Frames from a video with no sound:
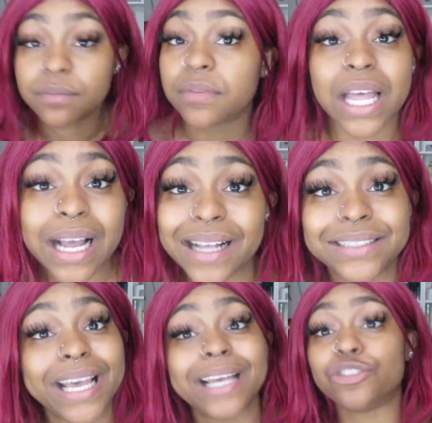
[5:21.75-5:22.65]
Like I
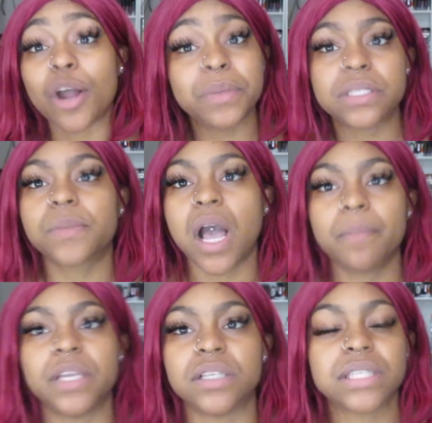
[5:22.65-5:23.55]
said, drop me some
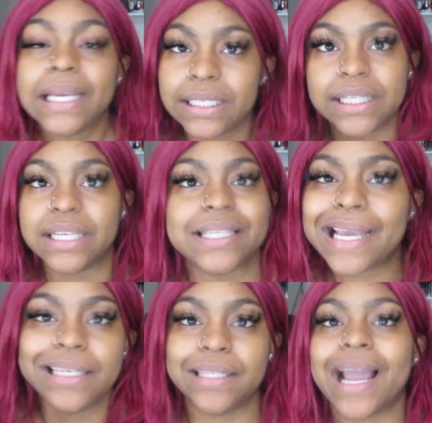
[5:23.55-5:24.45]
comments. Anything, say
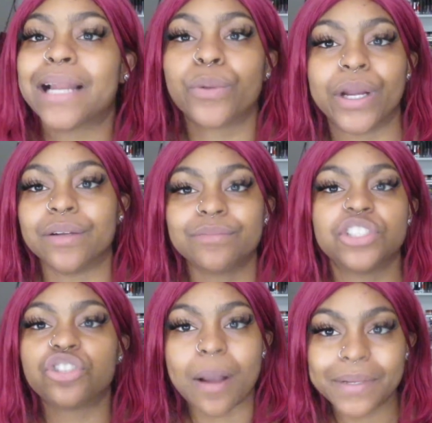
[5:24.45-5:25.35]
anything, I don't care.
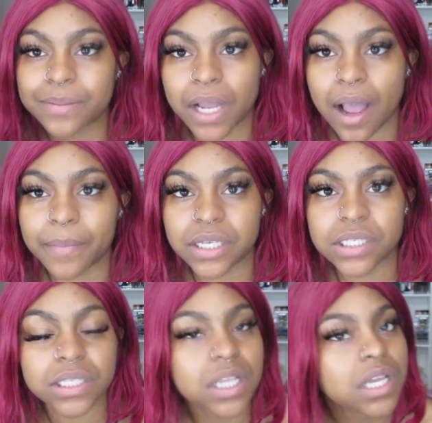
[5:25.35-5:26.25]
Just drop me some
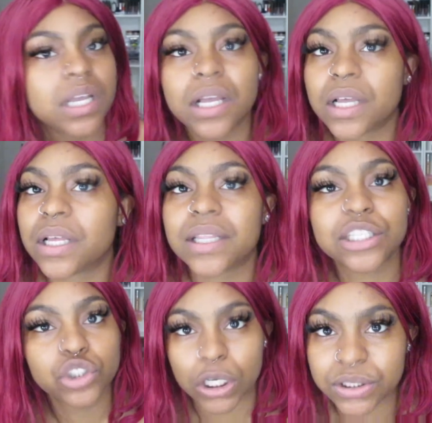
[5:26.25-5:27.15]
comments.
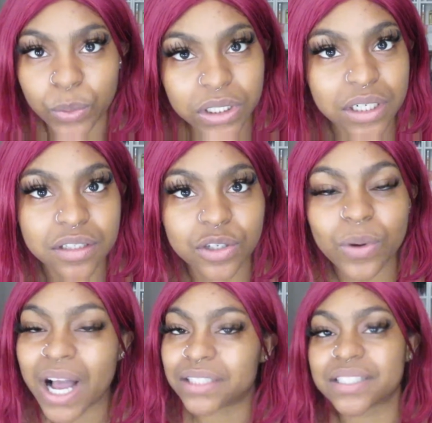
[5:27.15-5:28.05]
Let's talk to one another, you
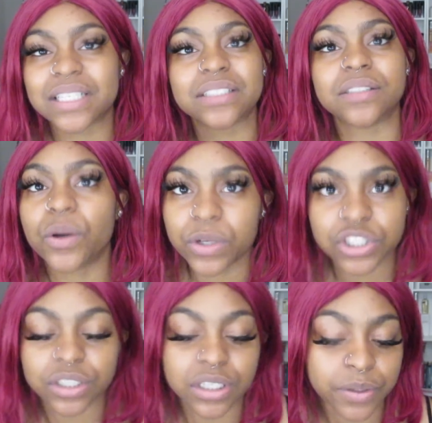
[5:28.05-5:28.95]
guys. Let's get to know each
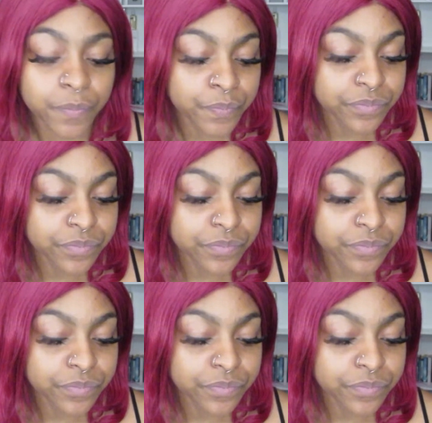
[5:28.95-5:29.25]
other.